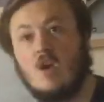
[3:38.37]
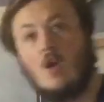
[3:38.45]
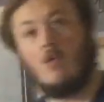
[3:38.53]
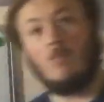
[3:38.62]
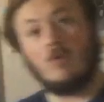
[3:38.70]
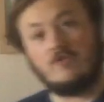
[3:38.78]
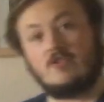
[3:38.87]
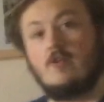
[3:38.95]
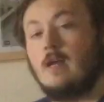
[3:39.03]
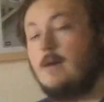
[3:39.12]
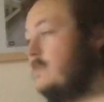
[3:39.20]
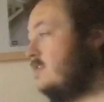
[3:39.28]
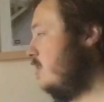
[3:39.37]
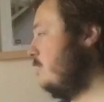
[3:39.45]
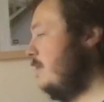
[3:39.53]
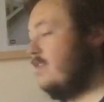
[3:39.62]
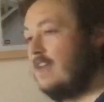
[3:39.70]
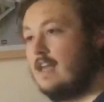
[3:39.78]
What 2 numbers could we
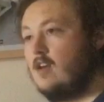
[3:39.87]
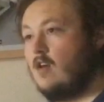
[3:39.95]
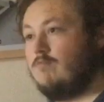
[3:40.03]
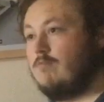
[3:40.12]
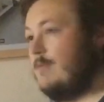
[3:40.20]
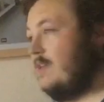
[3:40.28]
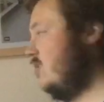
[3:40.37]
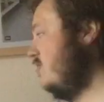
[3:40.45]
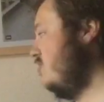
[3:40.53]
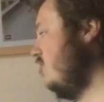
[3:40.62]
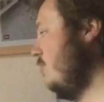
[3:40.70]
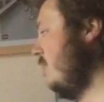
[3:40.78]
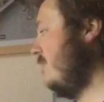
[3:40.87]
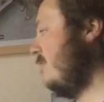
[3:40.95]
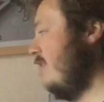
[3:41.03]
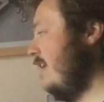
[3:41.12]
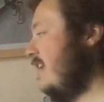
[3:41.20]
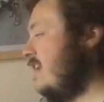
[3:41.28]
think of? Well, we could do a
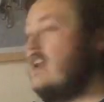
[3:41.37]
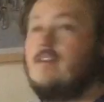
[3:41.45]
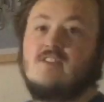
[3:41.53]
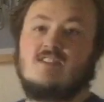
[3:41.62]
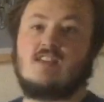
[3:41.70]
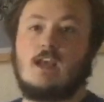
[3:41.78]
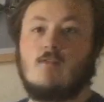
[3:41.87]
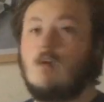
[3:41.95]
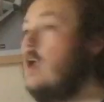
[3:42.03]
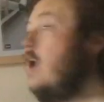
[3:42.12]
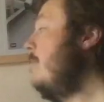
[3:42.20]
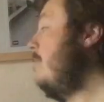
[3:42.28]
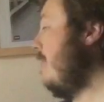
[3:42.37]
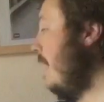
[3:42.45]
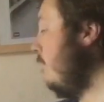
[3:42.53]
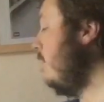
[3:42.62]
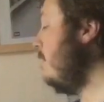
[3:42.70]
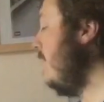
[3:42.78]
3 and another 0, but that
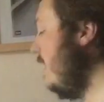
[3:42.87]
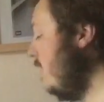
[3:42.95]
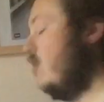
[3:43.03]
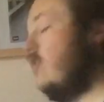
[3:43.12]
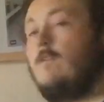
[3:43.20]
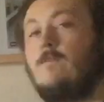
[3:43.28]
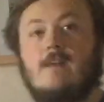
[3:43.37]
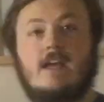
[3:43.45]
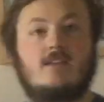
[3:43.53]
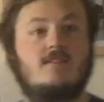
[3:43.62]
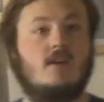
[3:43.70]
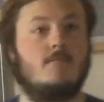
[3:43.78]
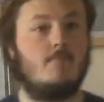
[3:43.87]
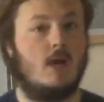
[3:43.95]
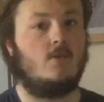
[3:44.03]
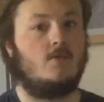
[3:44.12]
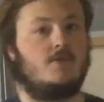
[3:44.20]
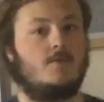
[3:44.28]
would mean a conflicting
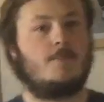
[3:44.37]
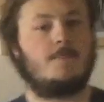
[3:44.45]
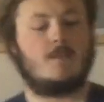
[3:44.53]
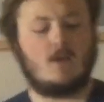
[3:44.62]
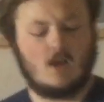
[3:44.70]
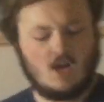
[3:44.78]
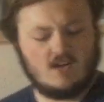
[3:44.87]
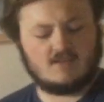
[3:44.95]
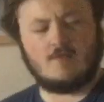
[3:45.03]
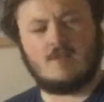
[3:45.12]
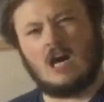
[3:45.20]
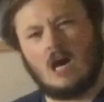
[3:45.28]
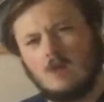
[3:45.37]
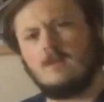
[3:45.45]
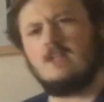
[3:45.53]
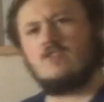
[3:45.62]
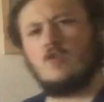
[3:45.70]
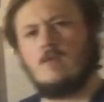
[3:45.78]
mode. So the
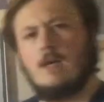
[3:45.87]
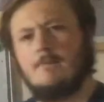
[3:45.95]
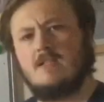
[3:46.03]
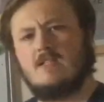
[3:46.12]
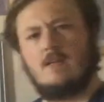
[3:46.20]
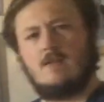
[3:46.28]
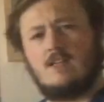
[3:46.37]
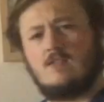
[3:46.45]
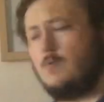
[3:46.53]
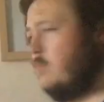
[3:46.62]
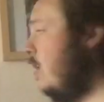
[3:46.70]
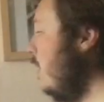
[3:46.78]
only 2 numbers that this would work